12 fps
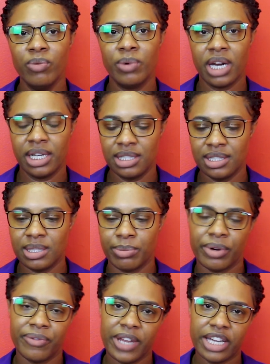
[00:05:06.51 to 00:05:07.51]
When I did some
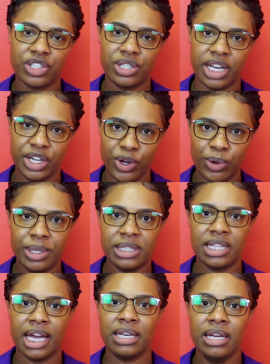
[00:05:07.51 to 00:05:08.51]
reflection, I
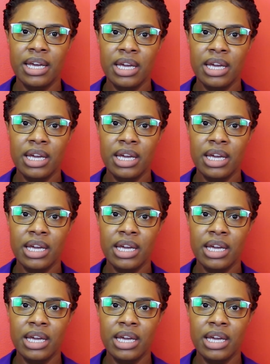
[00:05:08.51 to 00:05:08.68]
noticed that